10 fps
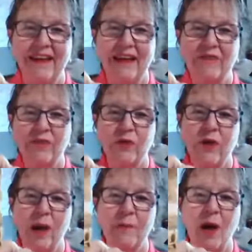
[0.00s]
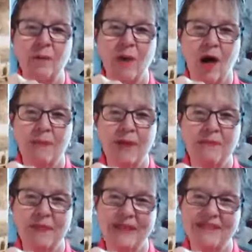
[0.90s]
of the Grandma, Mom, and
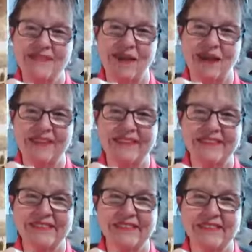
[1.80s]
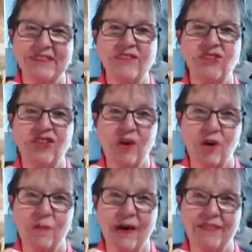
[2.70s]
Me saga to share
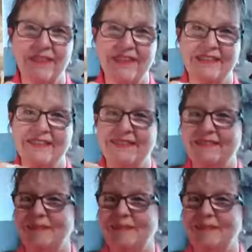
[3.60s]
about this.